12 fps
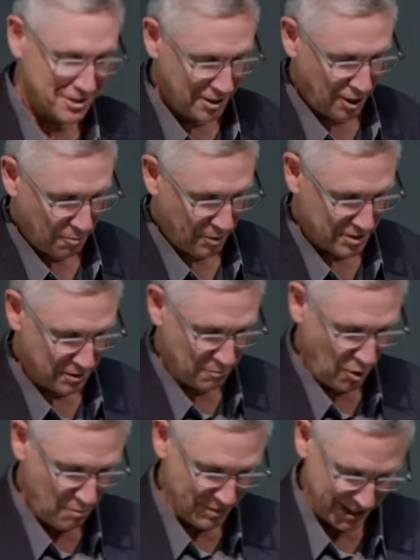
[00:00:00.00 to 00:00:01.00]
in our present
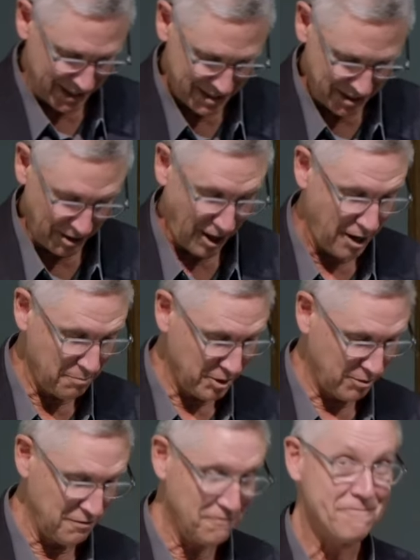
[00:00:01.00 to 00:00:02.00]
moment, as the line
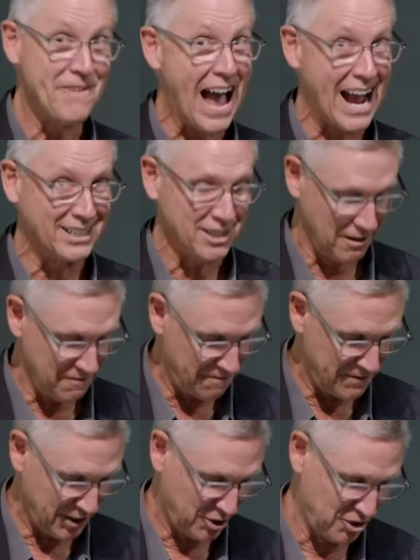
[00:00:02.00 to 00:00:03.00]
between fact and
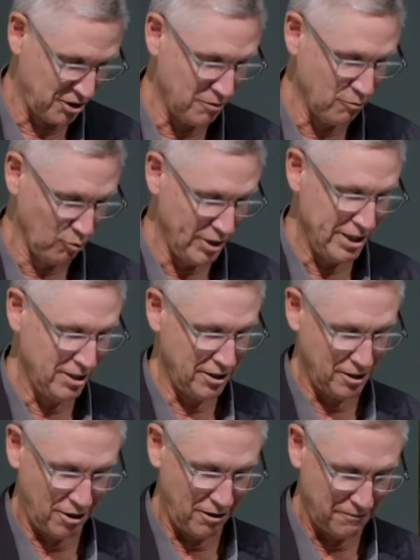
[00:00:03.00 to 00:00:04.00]
fiction, real
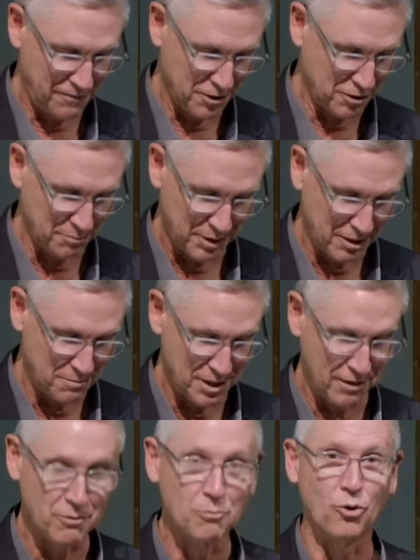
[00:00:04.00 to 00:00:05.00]
and artificial, becomes
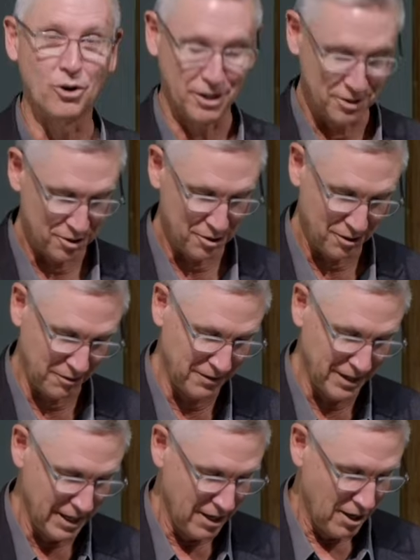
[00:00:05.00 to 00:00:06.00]
ever more uncertain,
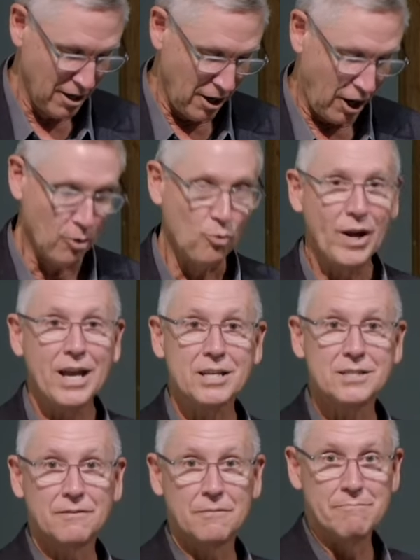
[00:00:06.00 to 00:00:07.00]
our
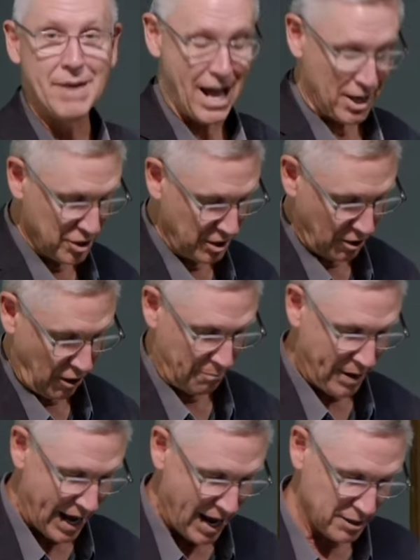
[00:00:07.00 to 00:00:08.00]
ways of imagining our
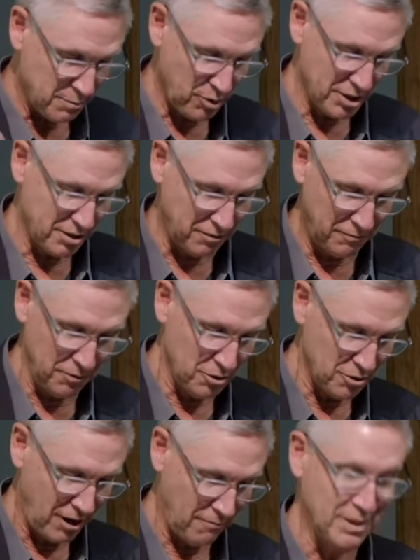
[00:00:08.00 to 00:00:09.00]
past, present, and
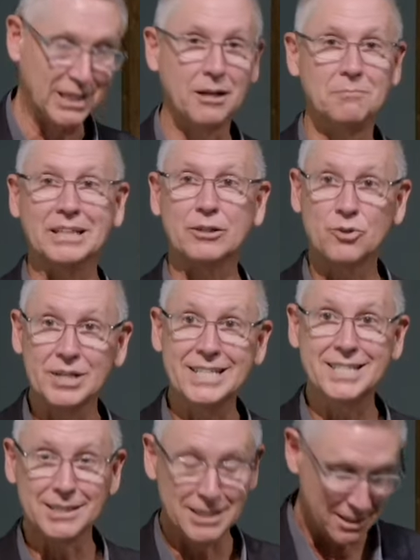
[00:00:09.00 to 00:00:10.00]
future have become
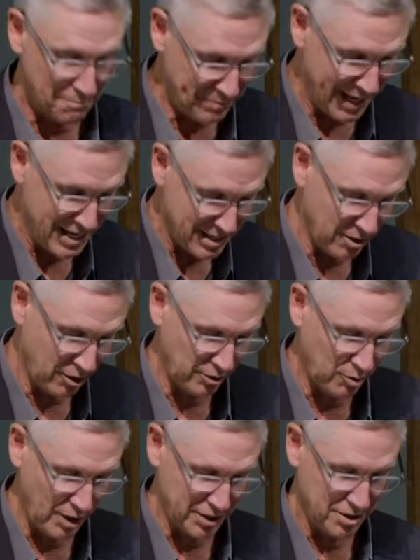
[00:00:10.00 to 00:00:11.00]
increasingly dependent on
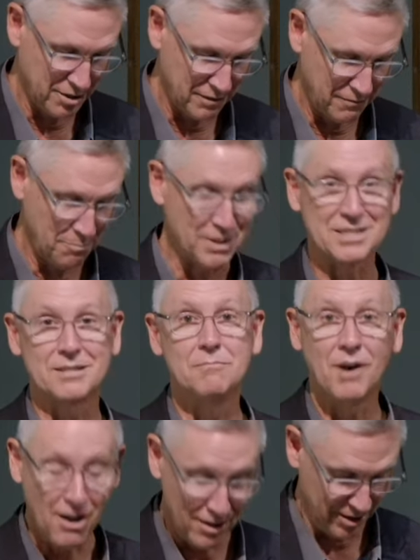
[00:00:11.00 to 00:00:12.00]
questions of
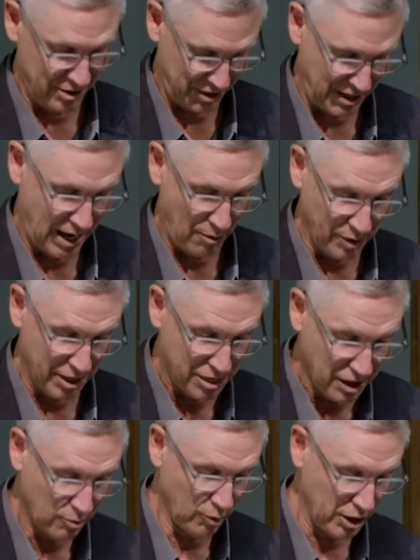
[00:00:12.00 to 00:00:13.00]
epistemology how we
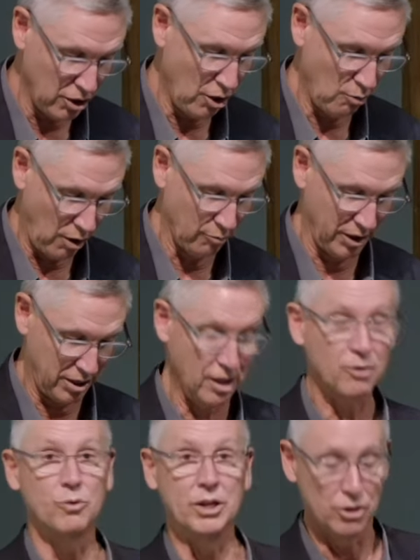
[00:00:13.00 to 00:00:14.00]
think we know what we
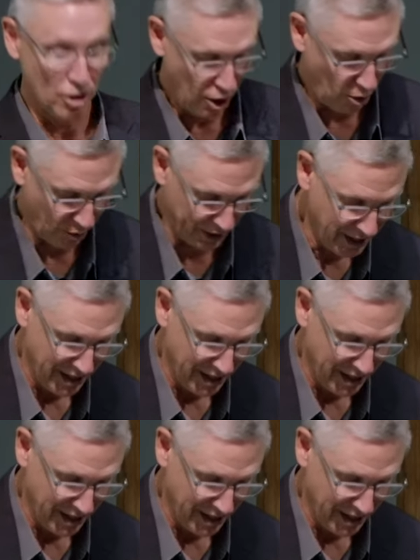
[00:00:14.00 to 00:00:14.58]
think we know, and